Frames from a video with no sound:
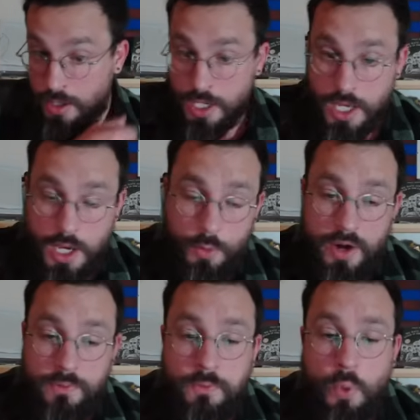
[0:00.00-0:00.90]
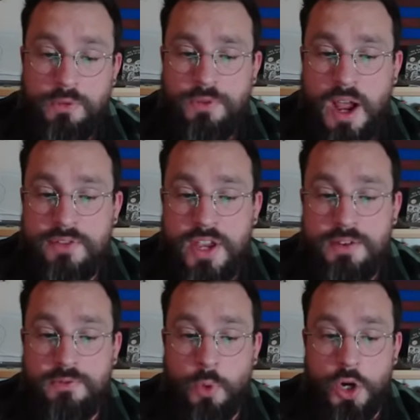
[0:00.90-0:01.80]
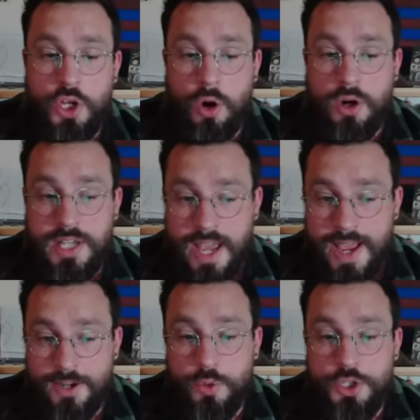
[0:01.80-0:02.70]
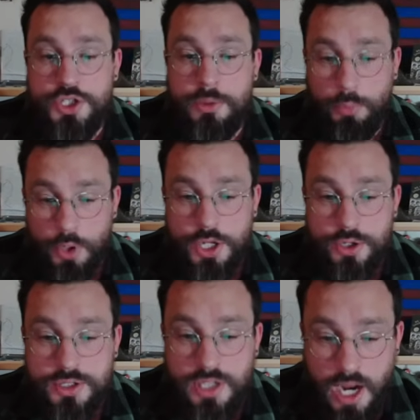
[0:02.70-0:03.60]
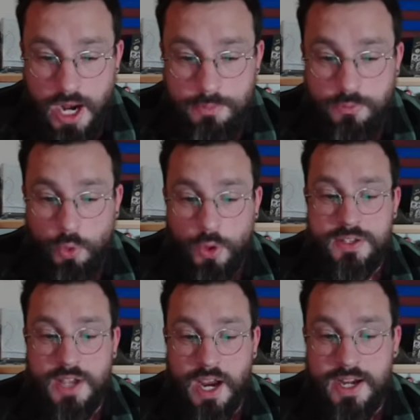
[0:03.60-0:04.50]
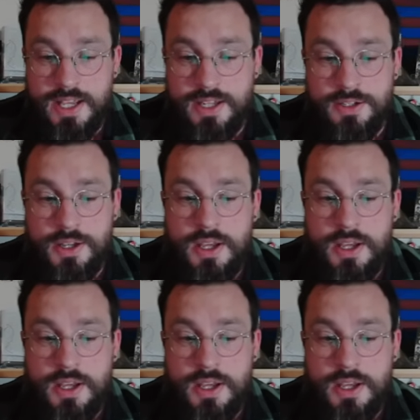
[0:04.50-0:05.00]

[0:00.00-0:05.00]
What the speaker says: He ran a 4.58 40-yard dash, which is a pretty good time for a tight end.